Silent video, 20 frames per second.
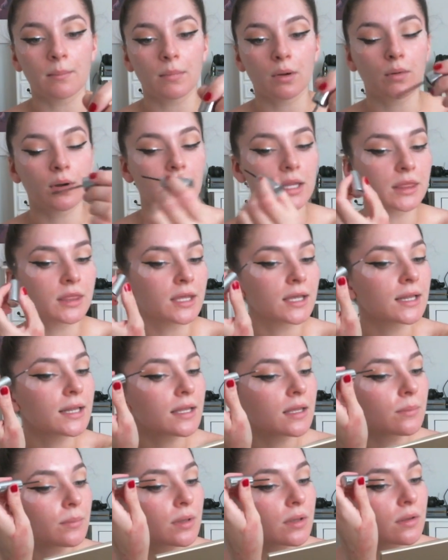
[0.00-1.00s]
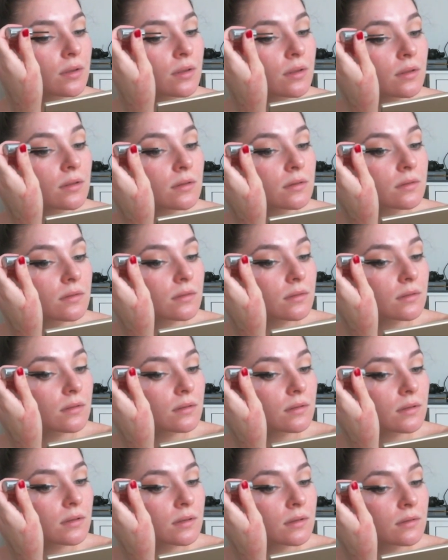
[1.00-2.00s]
quite thickly because
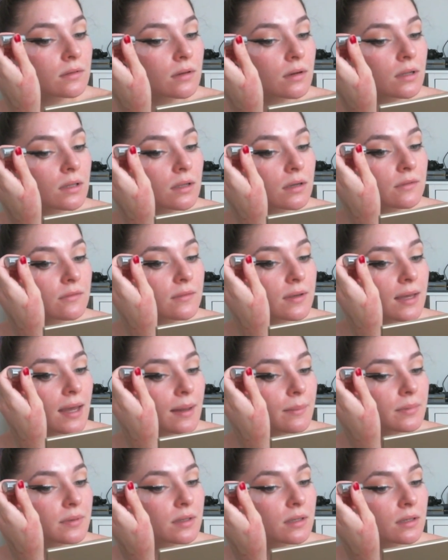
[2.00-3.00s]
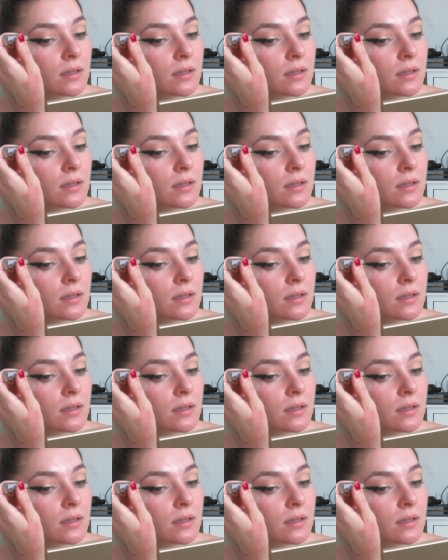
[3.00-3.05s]
it's got a lot of gaps in